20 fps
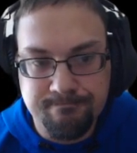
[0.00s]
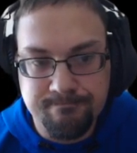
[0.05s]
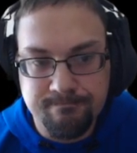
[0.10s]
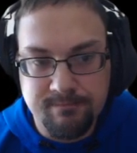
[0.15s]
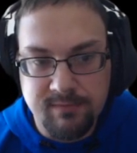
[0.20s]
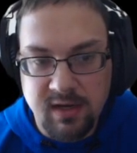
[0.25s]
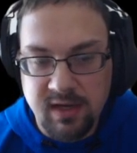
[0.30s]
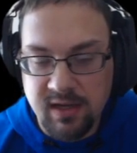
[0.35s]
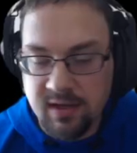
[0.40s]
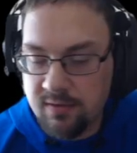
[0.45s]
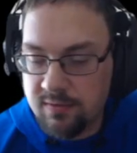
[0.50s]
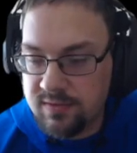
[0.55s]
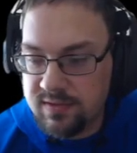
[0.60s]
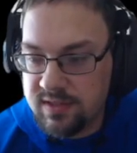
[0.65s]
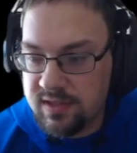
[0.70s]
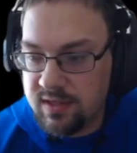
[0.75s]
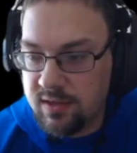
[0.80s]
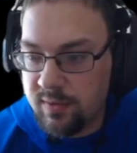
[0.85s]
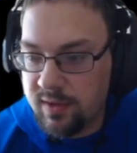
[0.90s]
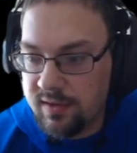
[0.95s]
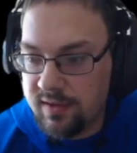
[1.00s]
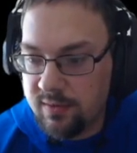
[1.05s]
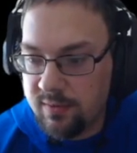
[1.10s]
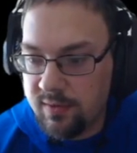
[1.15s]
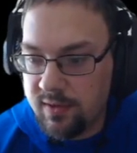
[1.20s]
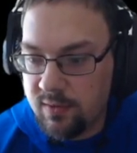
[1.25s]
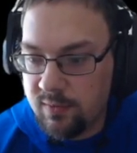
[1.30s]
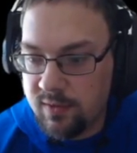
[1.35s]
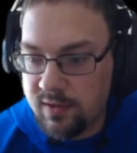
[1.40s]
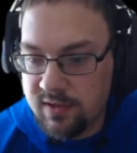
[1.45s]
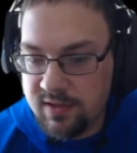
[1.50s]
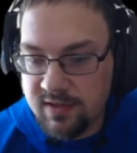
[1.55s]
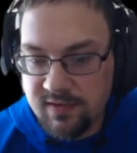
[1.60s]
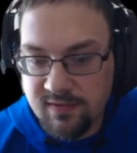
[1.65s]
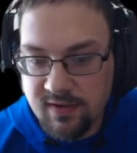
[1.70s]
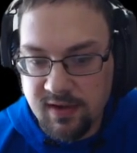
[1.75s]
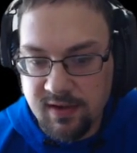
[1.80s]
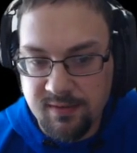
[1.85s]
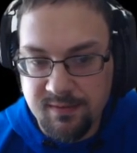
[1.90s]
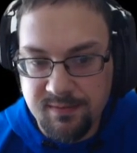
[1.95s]
I don't see a way that we can win this
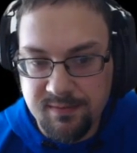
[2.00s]
fight.